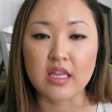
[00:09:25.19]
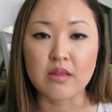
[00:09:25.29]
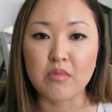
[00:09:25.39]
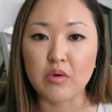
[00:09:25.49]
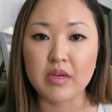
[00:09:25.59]
in
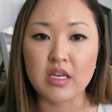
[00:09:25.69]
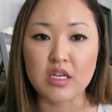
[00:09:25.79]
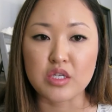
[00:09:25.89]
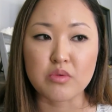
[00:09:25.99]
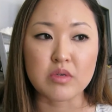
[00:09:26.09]
the moment, I
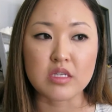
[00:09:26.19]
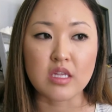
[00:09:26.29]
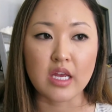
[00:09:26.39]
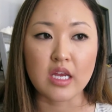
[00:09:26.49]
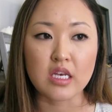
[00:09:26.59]
just was
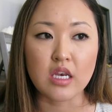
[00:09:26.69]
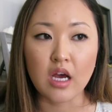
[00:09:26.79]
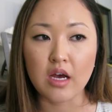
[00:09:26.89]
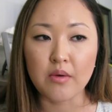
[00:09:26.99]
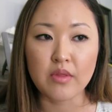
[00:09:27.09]
like
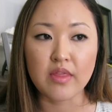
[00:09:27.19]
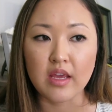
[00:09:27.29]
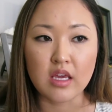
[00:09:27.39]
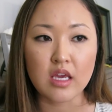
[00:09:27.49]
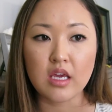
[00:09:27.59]
not
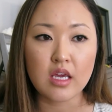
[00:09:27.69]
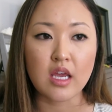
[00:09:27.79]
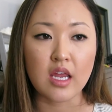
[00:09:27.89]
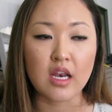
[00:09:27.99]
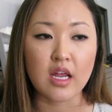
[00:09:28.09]
thinking,
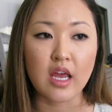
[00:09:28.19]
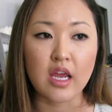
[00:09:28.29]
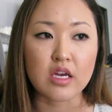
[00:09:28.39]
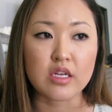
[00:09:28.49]
and I